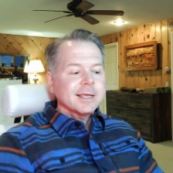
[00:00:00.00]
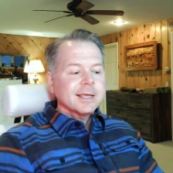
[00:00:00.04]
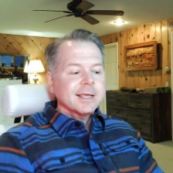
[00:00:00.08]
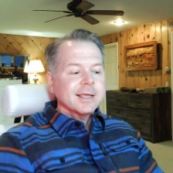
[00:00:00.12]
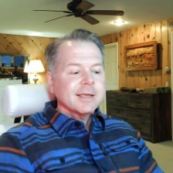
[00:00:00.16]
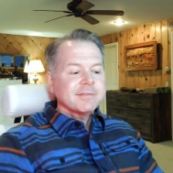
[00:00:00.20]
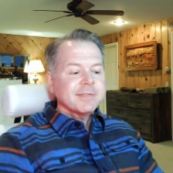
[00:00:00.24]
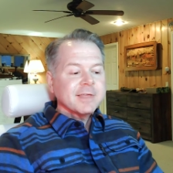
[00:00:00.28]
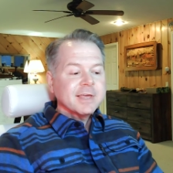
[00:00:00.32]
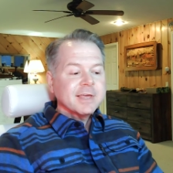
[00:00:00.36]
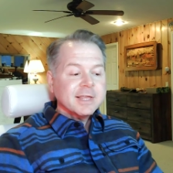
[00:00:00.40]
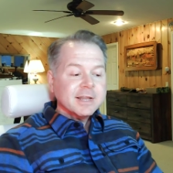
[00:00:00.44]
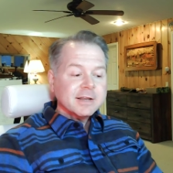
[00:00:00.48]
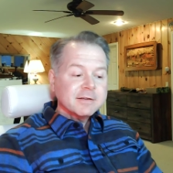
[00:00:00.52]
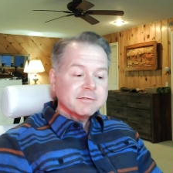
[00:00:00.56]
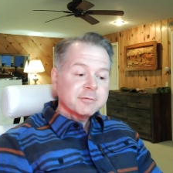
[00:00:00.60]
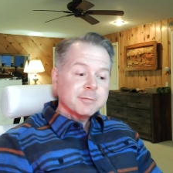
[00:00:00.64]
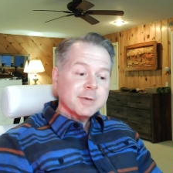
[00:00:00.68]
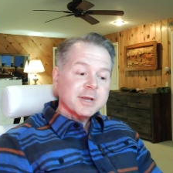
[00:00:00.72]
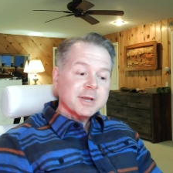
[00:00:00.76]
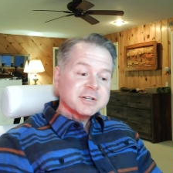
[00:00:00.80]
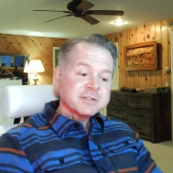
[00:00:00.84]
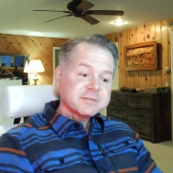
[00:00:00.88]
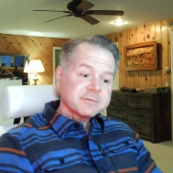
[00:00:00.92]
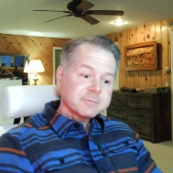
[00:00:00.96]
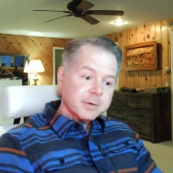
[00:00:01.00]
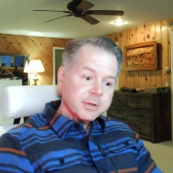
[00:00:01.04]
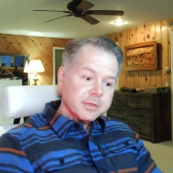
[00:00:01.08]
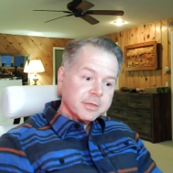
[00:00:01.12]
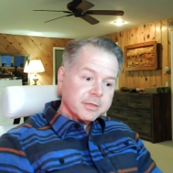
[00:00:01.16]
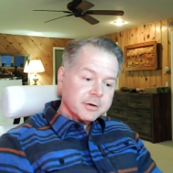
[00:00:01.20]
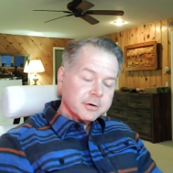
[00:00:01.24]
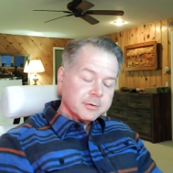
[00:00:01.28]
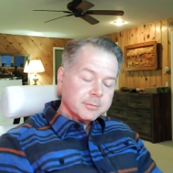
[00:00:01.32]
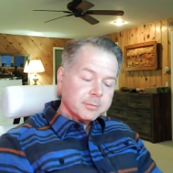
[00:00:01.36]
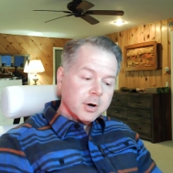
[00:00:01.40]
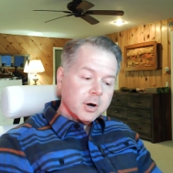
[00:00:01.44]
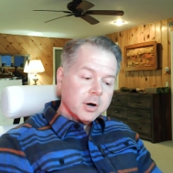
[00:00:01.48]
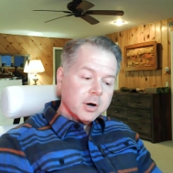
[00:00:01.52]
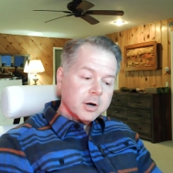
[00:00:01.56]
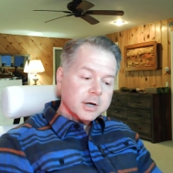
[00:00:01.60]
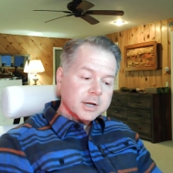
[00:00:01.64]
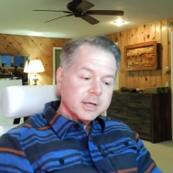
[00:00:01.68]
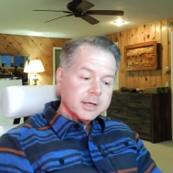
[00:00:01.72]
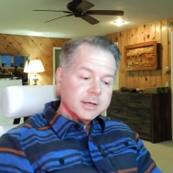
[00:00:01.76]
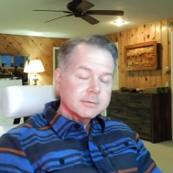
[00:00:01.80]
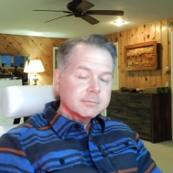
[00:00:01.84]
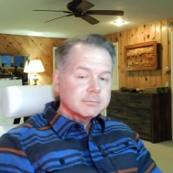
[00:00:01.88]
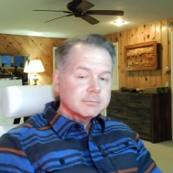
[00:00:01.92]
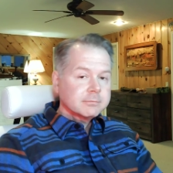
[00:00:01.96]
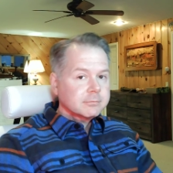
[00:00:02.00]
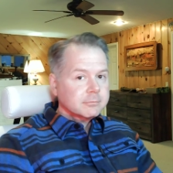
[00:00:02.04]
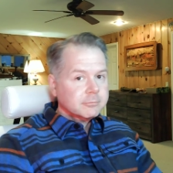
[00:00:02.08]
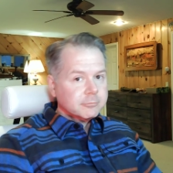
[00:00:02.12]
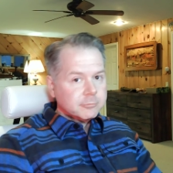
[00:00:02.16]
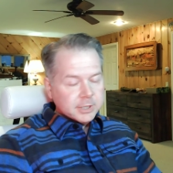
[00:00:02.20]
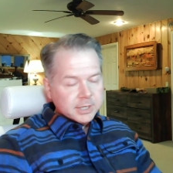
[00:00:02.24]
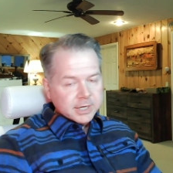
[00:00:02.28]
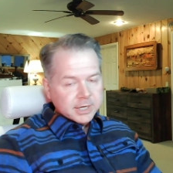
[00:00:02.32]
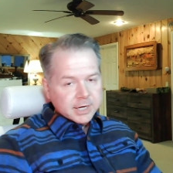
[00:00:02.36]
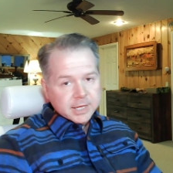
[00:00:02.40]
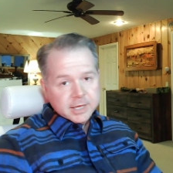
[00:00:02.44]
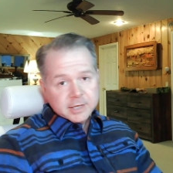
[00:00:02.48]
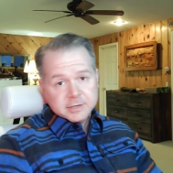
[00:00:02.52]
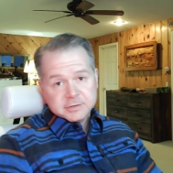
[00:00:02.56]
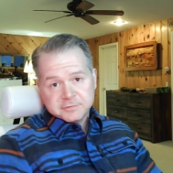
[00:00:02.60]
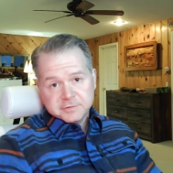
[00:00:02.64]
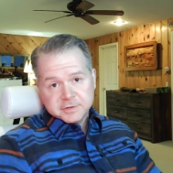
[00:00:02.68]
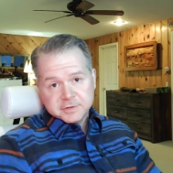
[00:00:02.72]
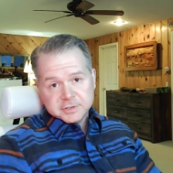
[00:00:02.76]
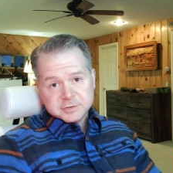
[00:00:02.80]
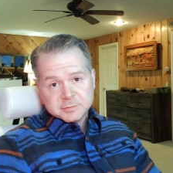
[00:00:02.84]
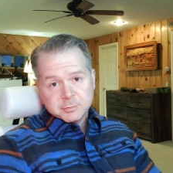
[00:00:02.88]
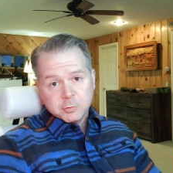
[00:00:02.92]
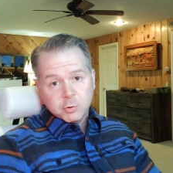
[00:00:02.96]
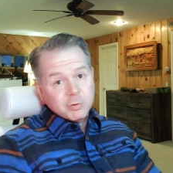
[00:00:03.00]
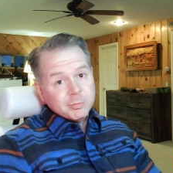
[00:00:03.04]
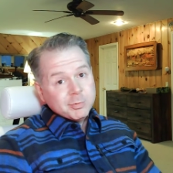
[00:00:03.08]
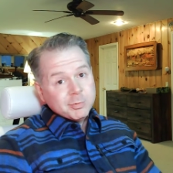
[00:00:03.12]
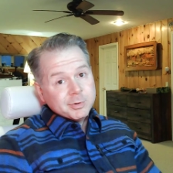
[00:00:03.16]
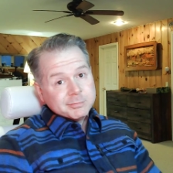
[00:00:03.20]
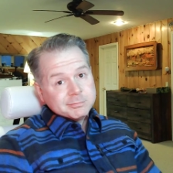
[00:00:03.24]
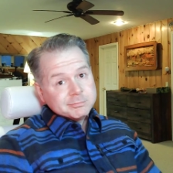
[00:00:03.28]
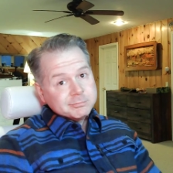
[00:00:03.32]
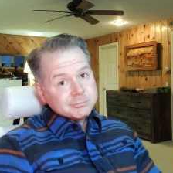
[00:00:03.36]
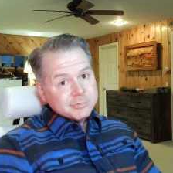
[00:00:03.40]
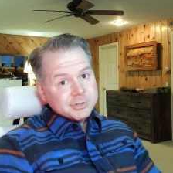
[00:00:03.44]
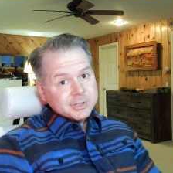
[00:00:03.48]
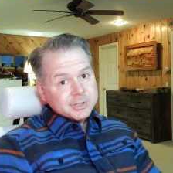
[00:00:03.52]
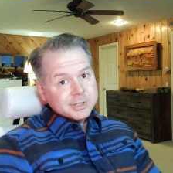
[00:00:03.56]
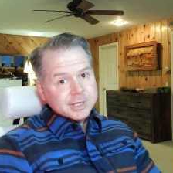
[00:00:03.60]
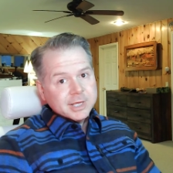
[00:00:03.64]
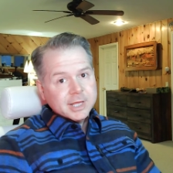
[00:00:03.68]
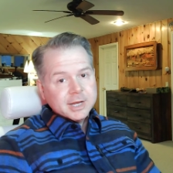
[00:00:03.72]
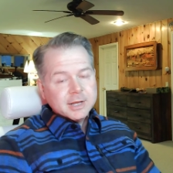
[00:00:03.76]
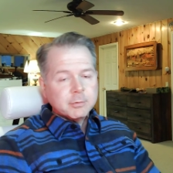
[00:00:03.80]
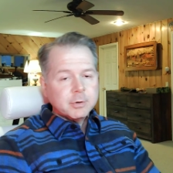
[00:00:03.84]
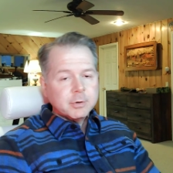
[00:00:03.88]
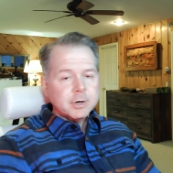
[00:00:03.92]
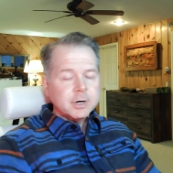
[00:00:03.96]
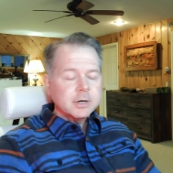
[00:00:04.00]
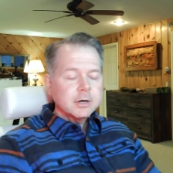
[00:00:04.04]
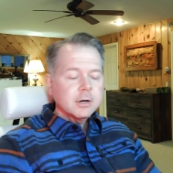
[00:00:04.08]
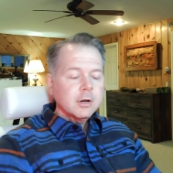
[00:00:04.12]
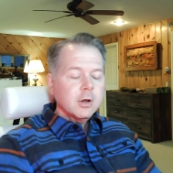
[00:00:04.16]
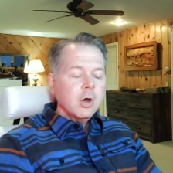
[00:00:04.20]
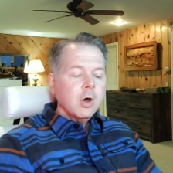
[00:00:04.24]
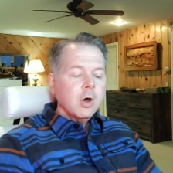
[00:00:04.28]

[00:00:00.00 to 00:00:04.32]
if they get information from a third party, read as Fishbowl, but really anywhere,